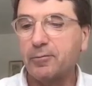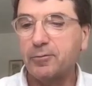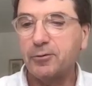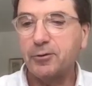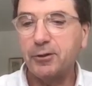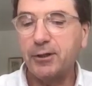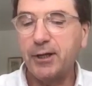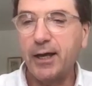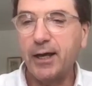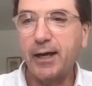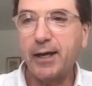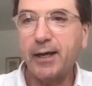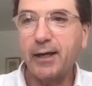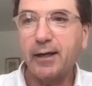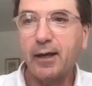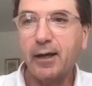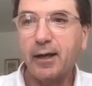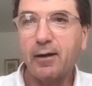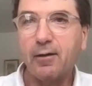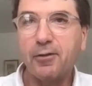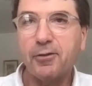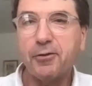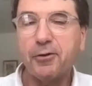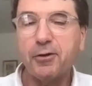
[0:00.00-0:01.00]
today
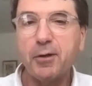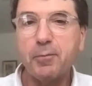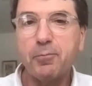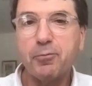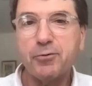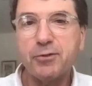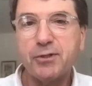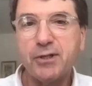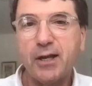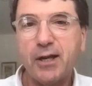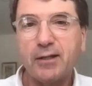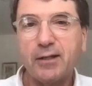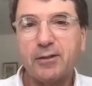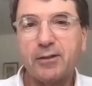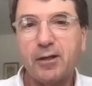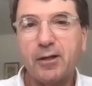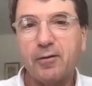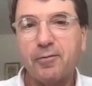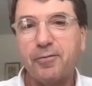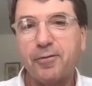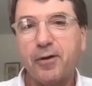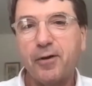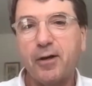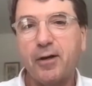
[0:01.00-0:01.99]
30%
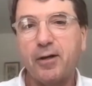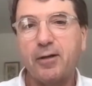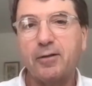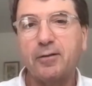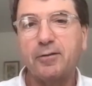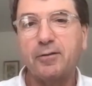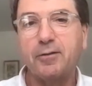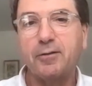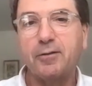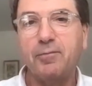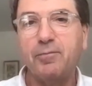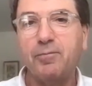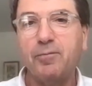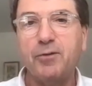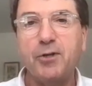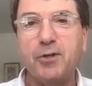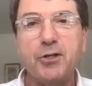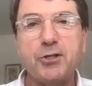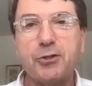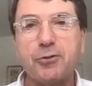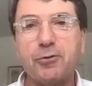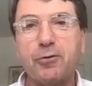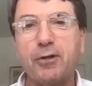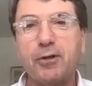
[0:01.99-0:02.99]
of
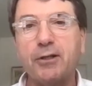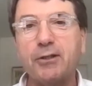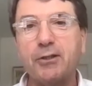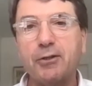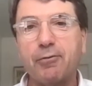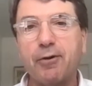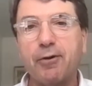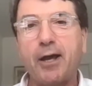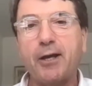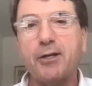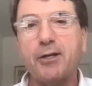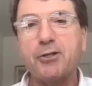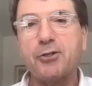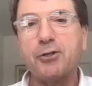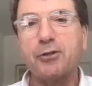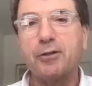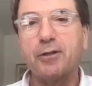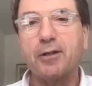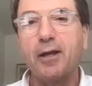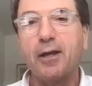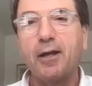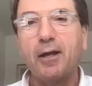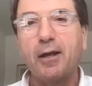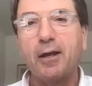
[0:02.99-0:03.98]
digital
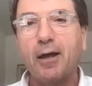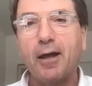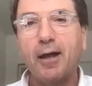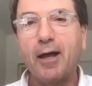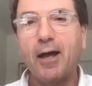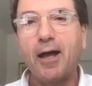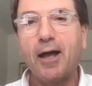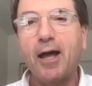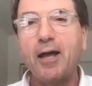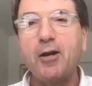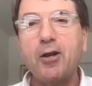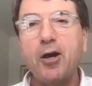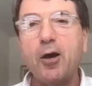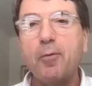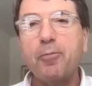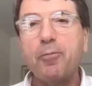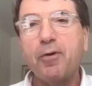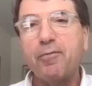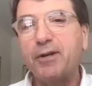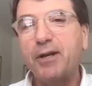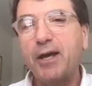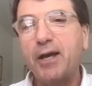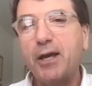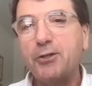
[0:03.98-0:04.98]
interaction end up
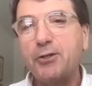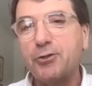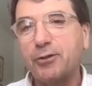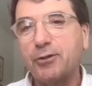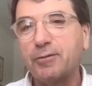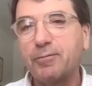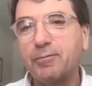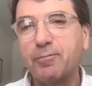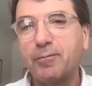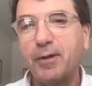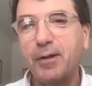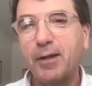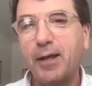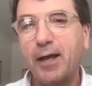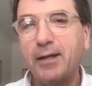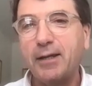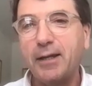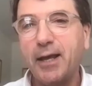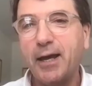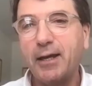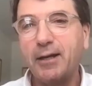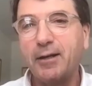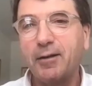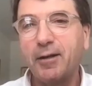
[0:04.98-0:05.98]
with an agent at
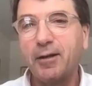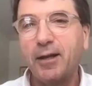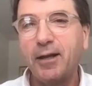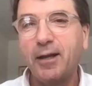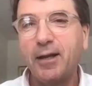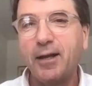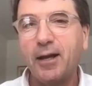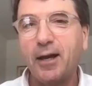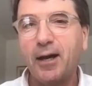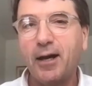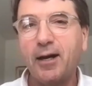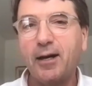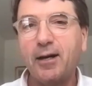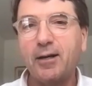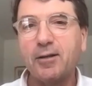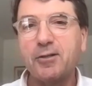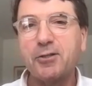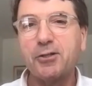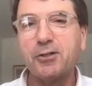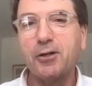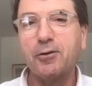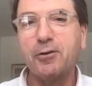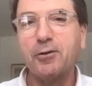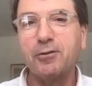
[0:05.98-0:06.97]
the end.
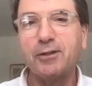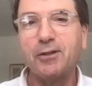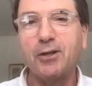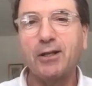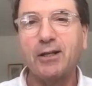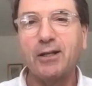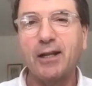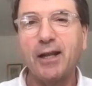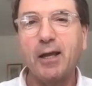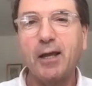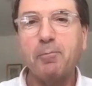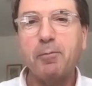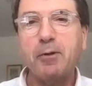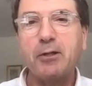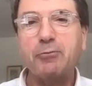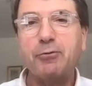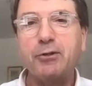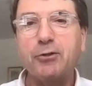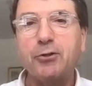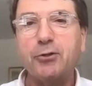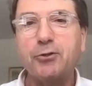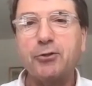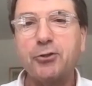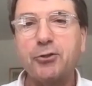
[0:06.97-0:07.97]
So that link
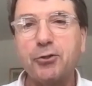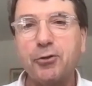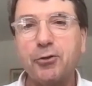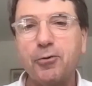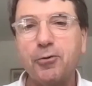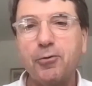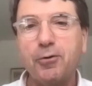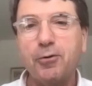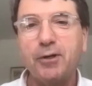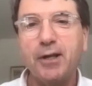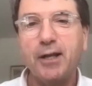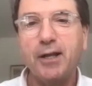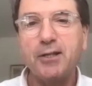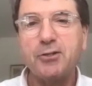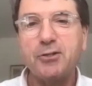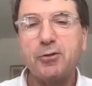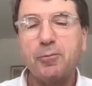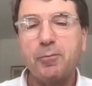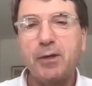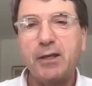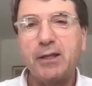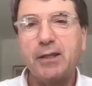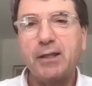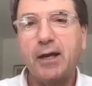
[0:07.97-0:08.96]
between the two needs
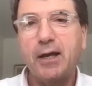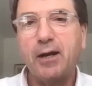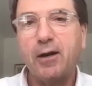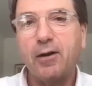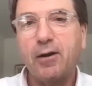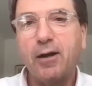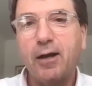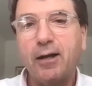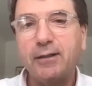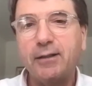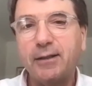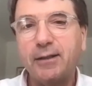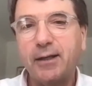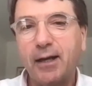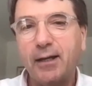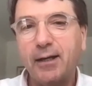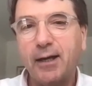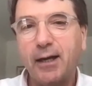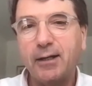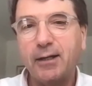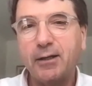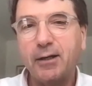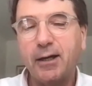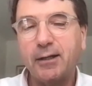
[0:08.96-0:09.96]
to be there
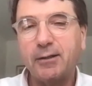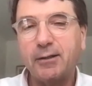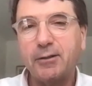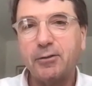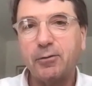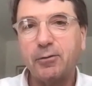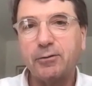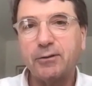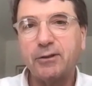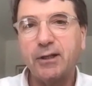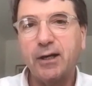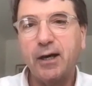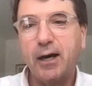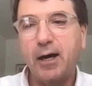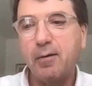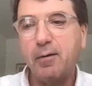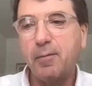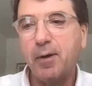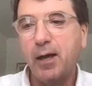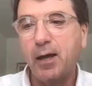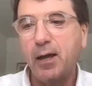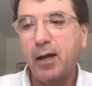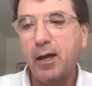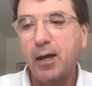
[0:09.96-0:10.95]
at all
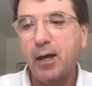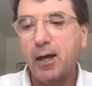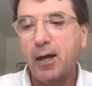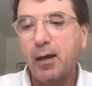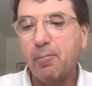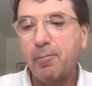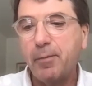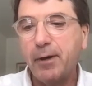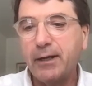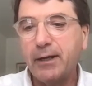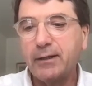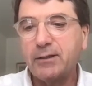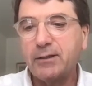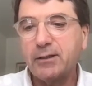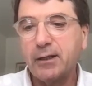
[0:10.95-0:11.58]
time. But